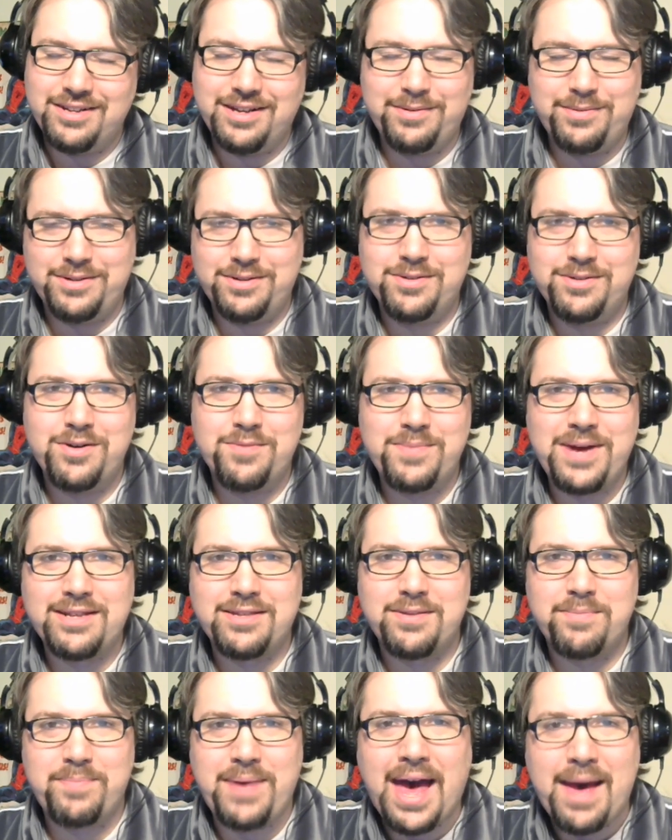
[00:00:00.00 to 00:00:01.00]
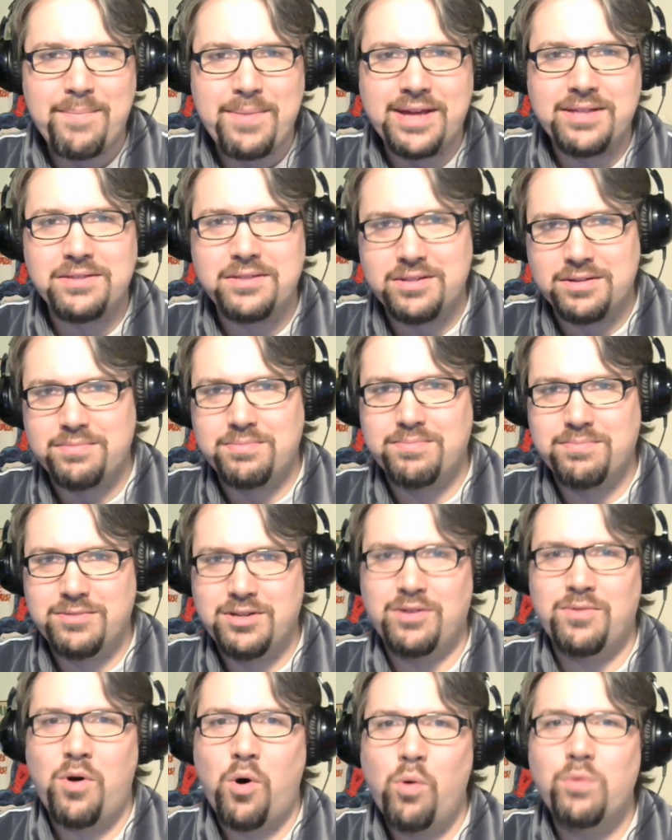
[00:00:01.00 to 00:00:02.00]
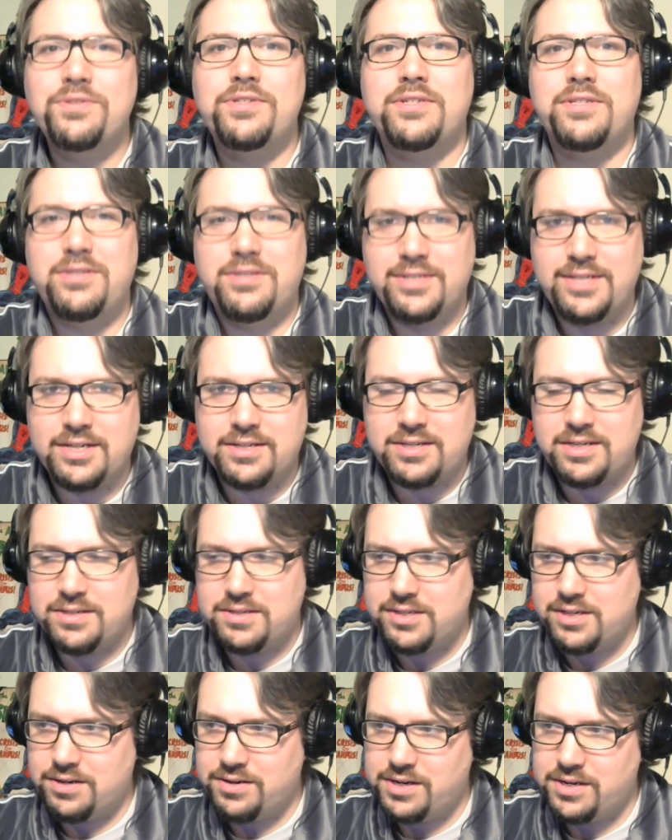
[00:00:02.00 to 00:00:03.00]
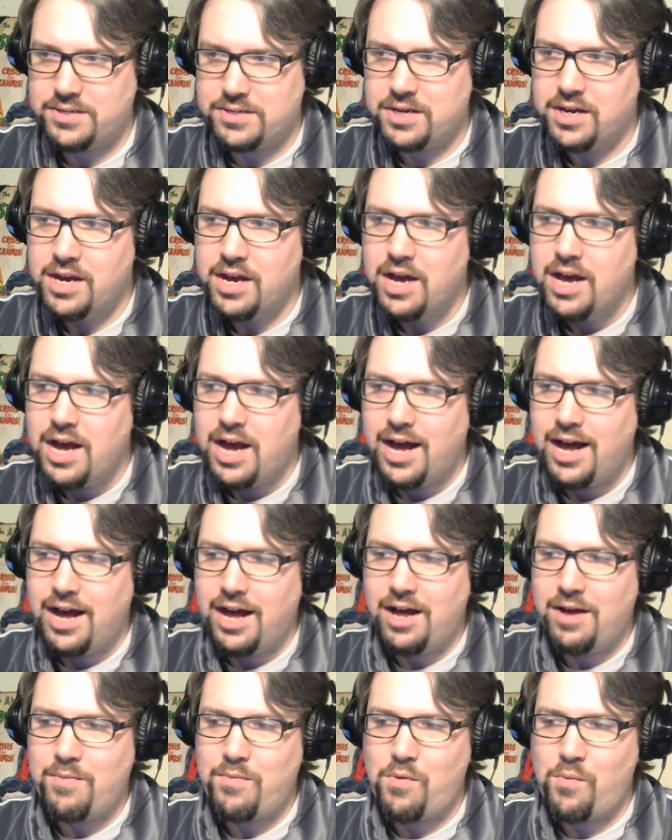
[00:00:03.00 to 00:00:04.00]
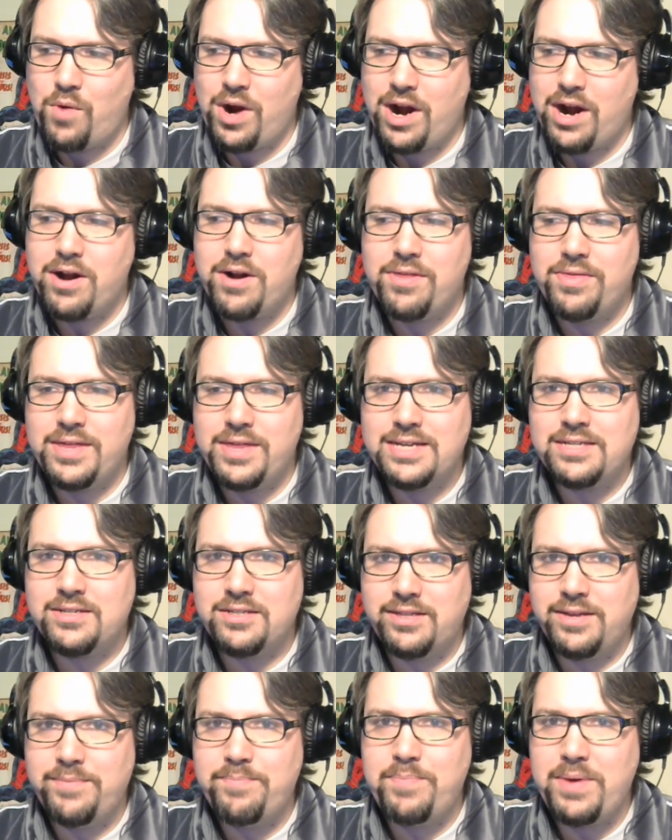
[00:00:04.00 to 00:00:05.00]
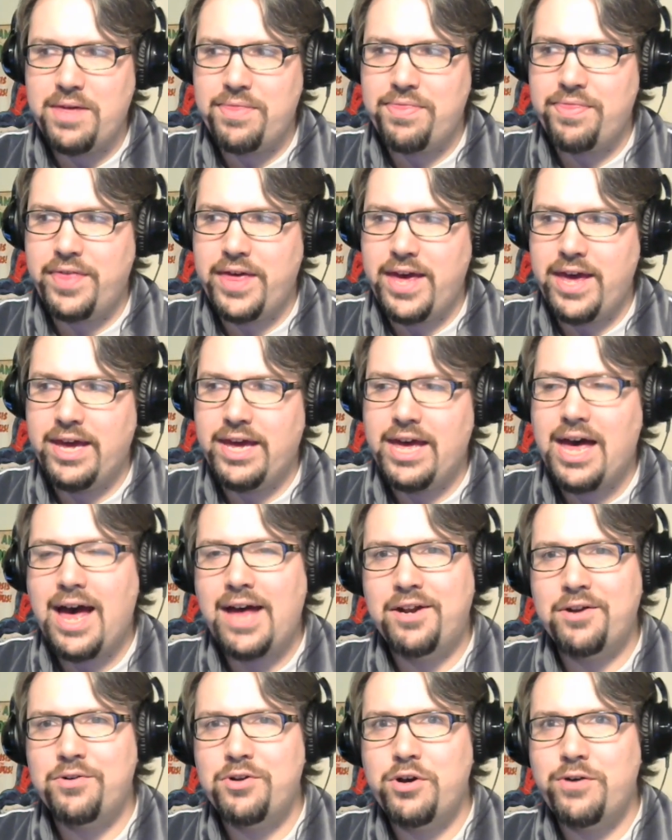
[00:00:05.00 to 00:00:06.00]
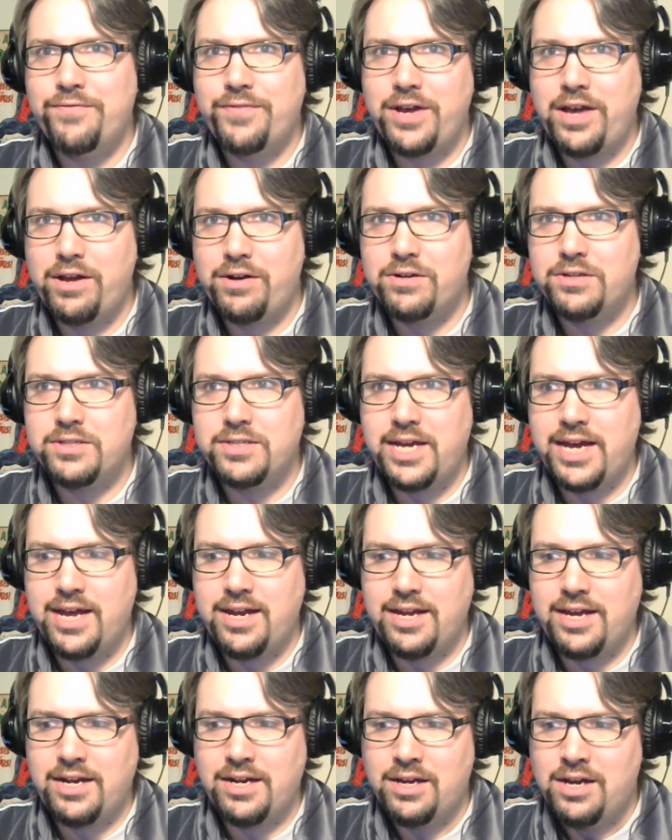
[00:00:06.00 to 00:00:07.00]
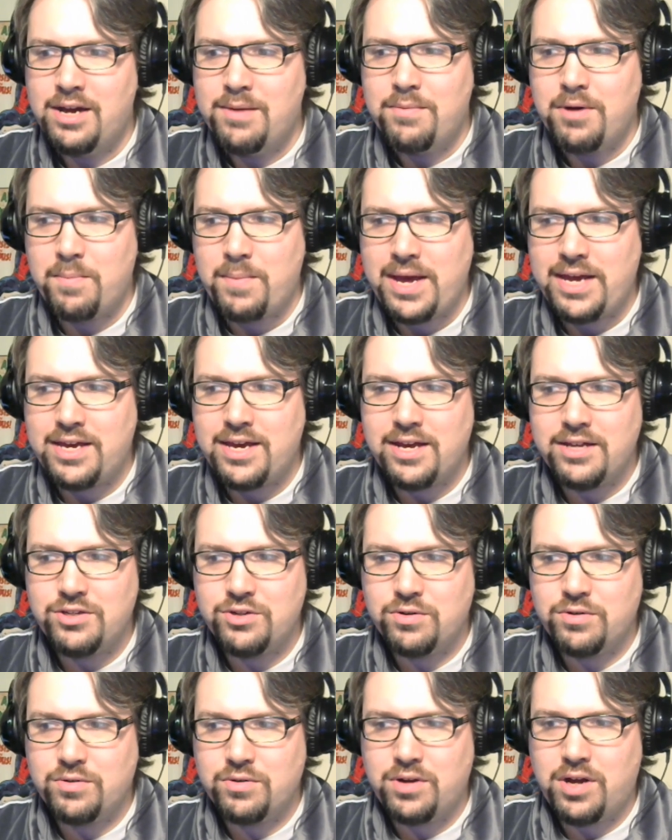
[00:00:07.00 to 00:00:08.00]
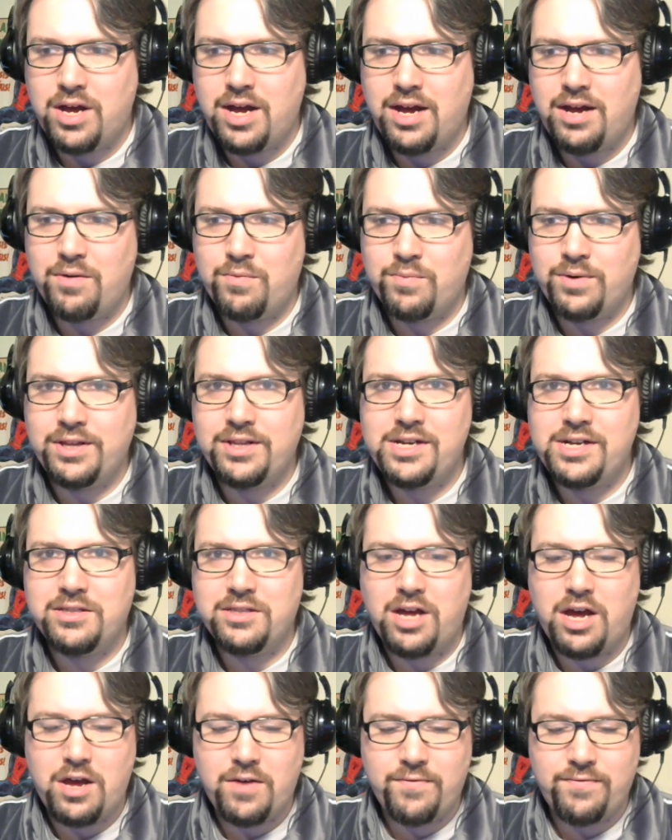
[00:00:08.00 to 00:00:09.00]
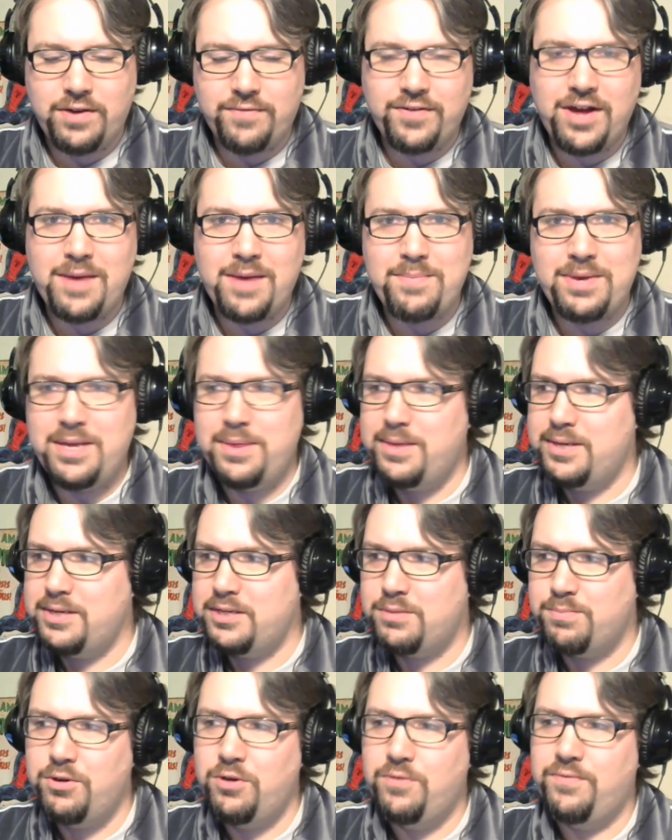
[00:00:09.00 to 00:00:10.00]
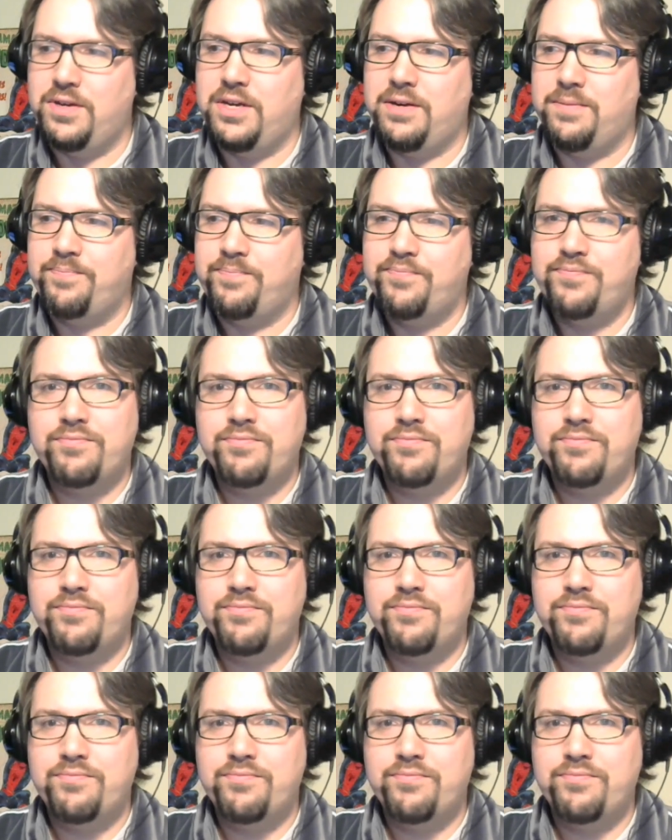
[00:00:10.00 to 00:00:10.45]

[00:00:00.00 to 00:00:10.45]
Going back to Batman, the the old '60s series. Um, where this is the big thing. I don't know if I understand it, but my kids will uh, really love if I'm in this movie.